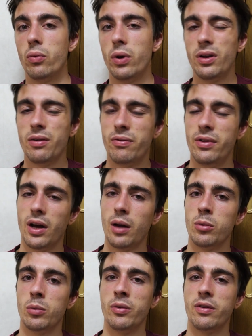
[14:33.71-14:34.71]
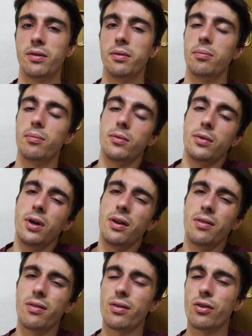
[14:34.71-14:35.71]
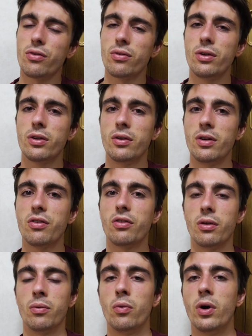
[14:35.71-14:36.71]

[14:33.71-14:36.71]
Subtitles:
What if the album is not in such good condition?